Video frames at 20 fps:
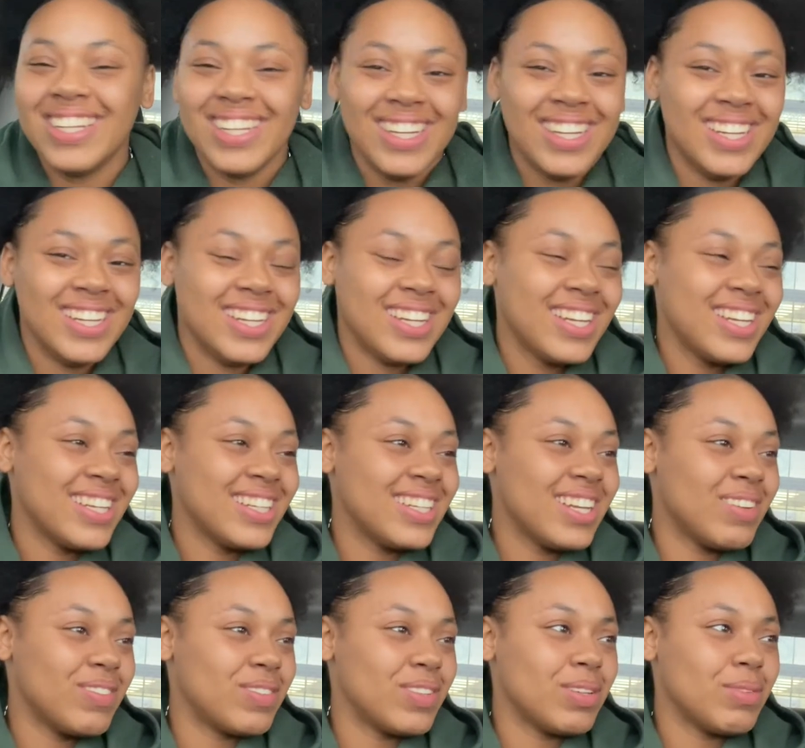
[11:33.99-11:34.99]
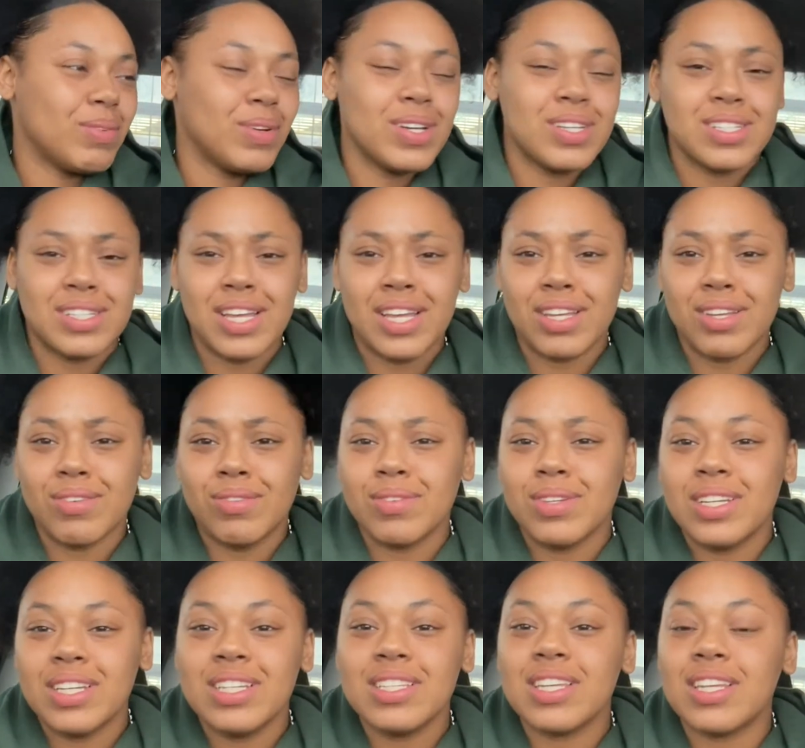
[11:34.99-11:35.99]
It definitely was. Thank
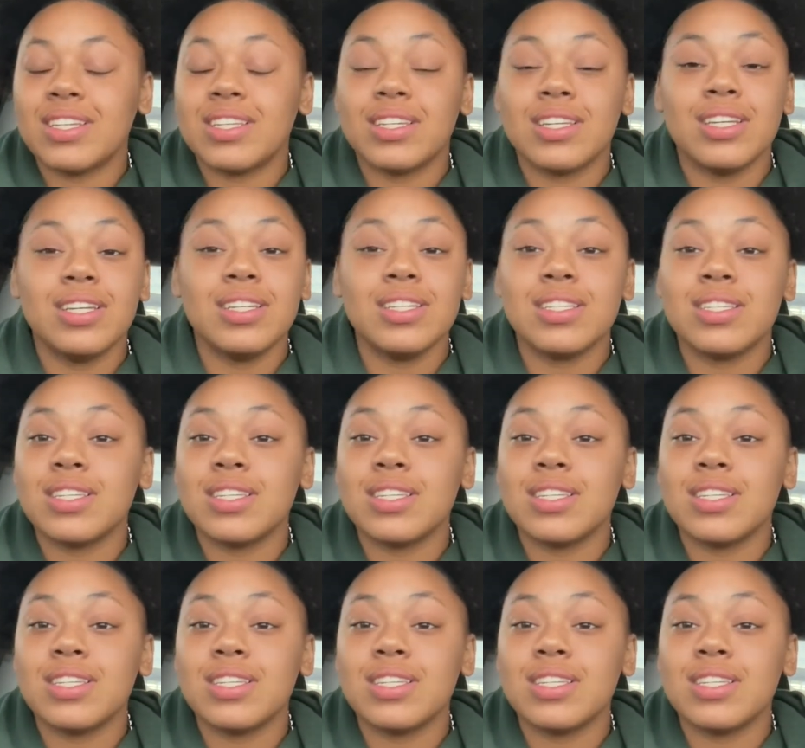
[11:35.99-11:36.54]
you. He's